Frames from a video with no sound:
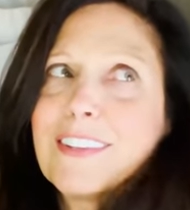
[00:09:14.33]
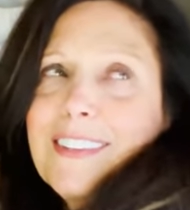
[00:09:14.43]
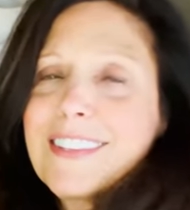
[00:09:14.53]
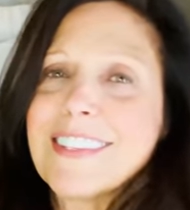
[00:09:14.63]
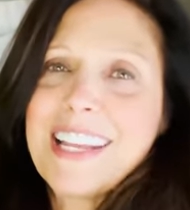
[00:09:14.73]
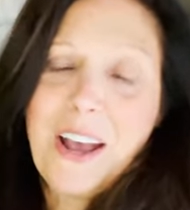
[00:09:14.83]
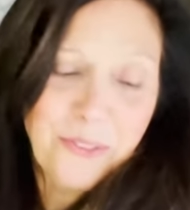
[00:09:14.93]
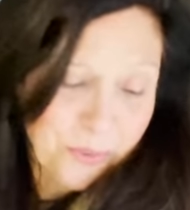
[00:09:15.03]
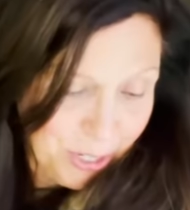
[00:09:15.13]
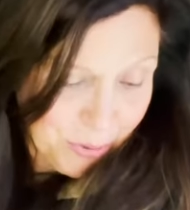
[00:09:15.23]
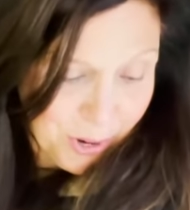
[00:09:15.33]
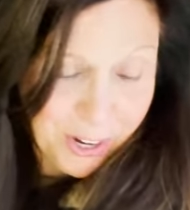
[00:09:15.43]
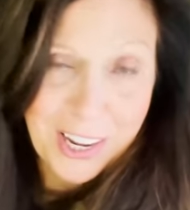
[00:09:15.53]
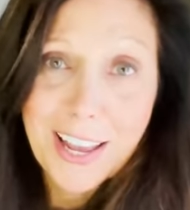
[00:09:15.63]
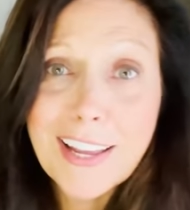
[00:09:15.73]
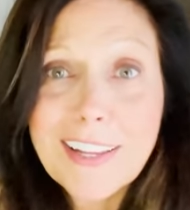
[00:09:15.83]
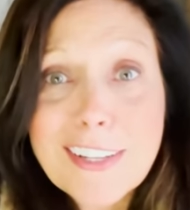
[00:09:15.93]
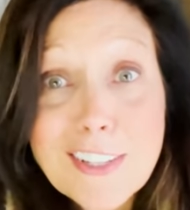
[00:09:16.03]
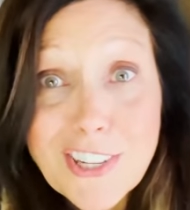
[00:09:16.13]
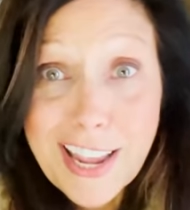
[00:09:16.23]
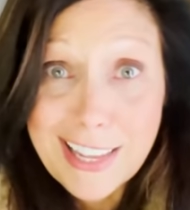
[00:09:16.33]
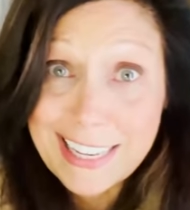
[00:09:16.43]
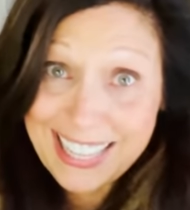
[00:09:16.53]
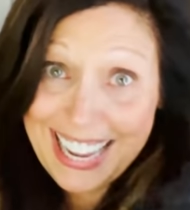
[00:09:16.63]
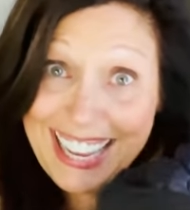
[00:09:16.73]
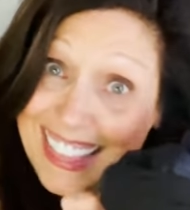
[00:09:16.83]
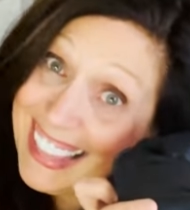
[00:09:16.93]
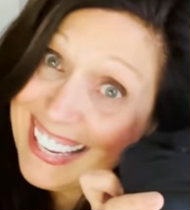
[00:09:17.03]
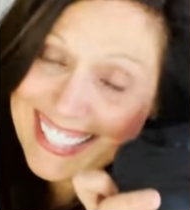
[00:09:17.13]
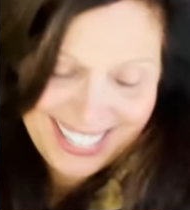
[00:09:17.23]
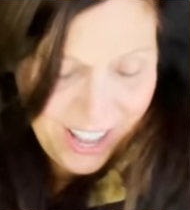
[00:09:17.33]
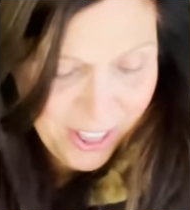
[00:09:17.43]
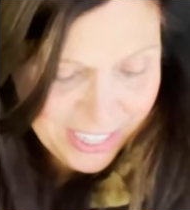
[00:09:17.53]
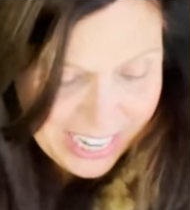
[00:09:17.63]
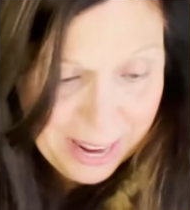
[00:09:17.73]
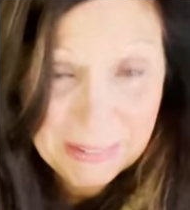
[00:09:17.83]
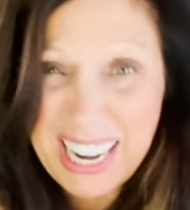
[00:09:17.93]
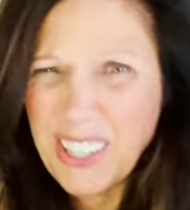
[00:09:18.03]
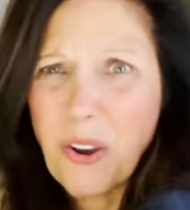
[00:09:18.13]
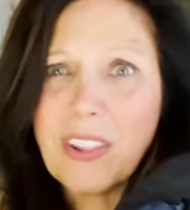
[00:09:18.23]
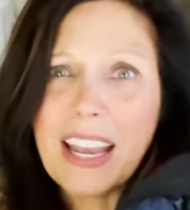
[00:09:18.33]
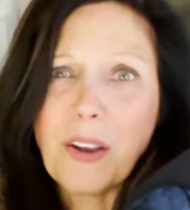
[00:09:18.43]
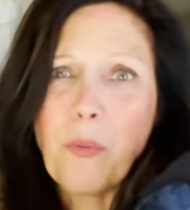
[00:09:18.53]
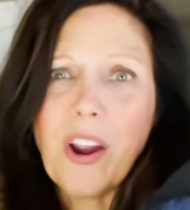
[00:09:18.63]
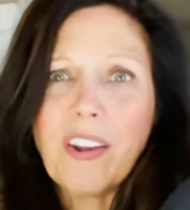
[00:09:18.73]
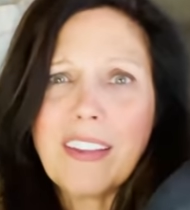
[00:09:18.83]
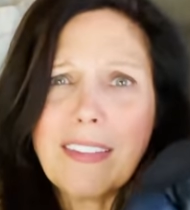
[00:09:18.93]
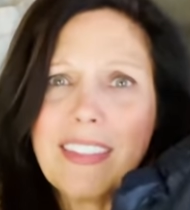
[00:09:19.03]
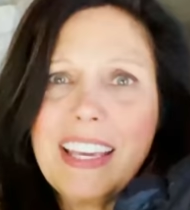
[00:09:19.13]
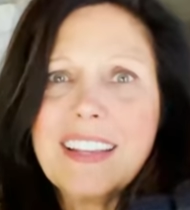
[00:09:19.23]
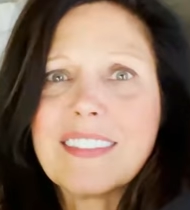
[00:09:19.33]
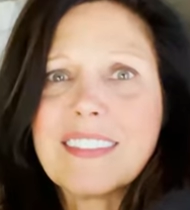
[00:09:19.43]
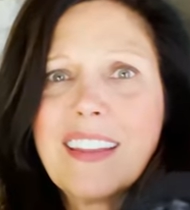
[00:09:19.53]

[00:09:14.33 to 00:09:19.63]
sound when you're wearing a jacket like this all the time. And I don't like wearing these